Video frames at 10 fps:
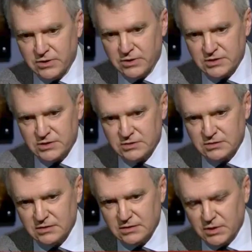I address
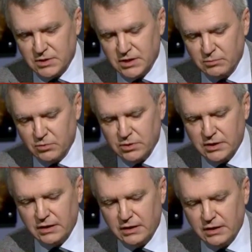in my
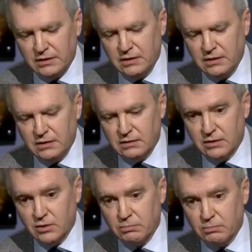book, and
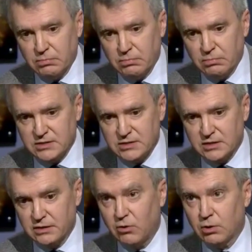they're
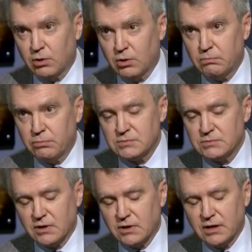basically all the
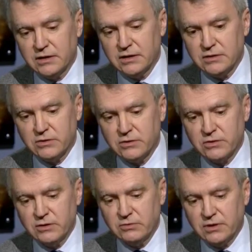principal ideas
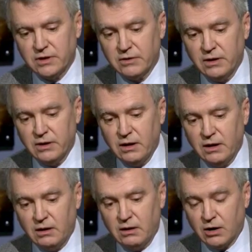that are out there,
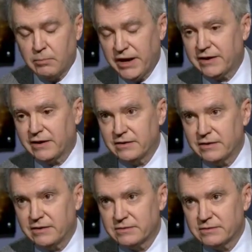are bad
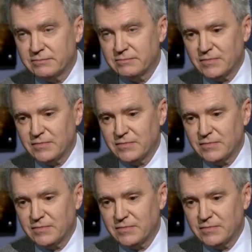ideas.